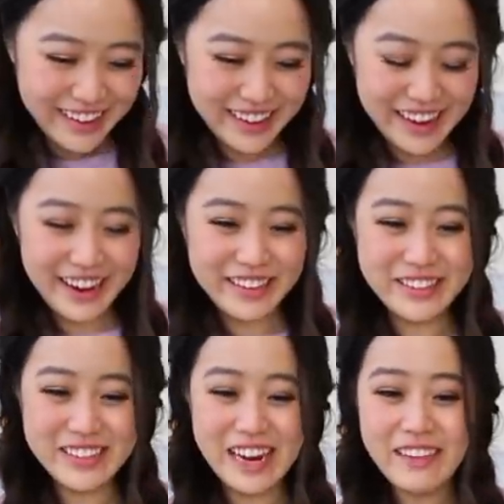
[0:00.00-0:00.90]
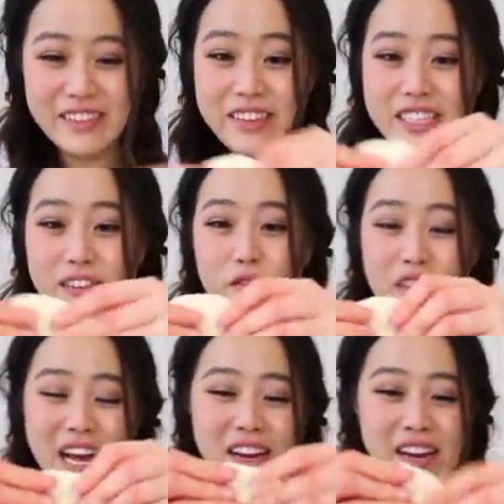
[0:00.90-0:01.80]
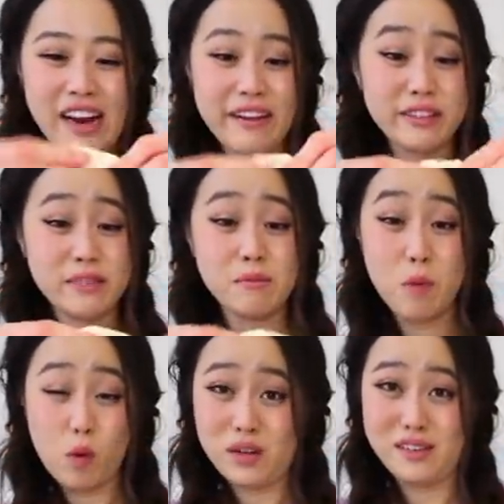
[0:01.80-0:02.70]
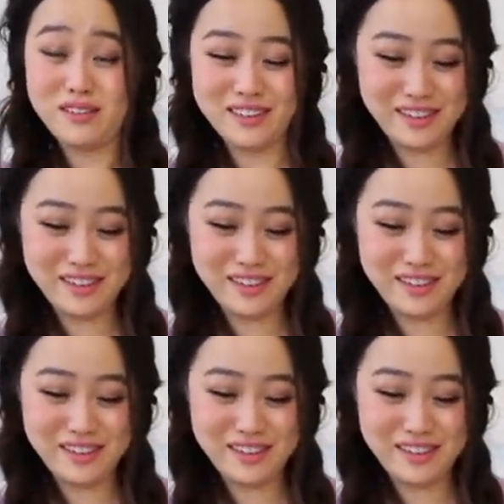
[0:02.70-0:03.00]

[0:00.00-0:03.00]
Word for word: Okay, so now I'm going to flatten it out some more.